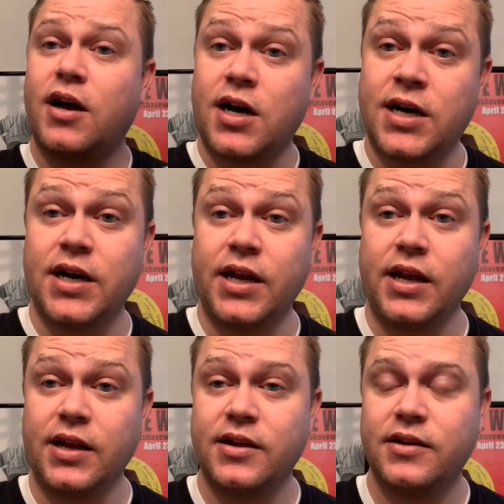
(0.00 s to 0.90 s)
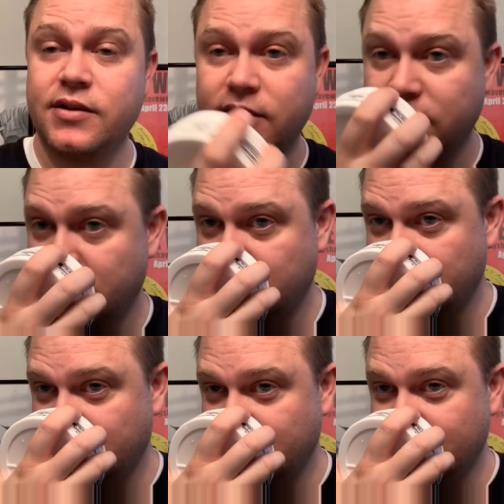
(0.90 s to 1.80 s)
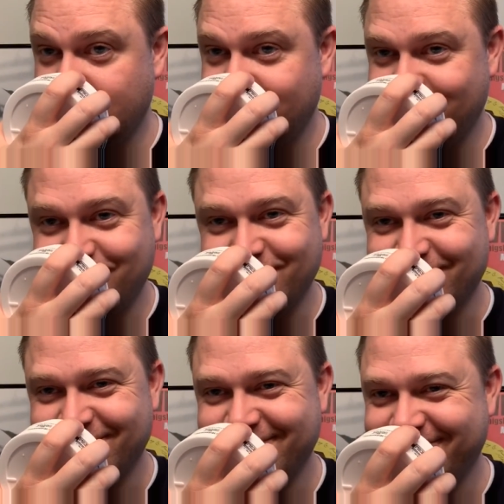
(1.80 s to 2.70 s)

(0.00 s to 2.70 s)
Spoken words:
honey. I